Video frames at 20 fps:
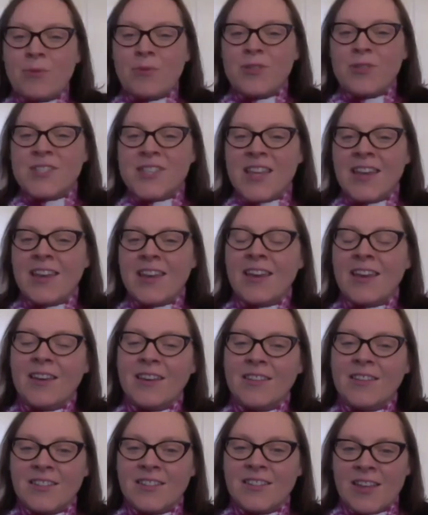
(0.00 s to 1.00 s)
people
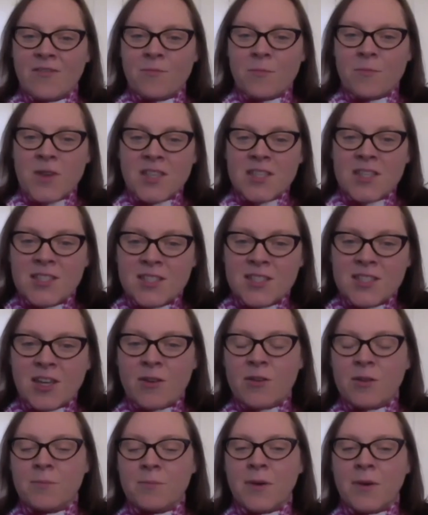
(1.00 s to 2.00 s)
saying that they've
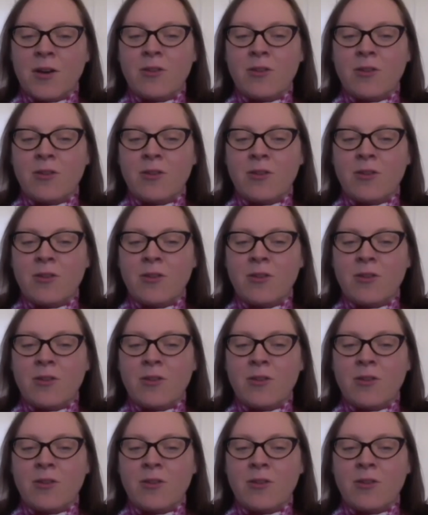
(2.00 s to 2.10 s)
missed going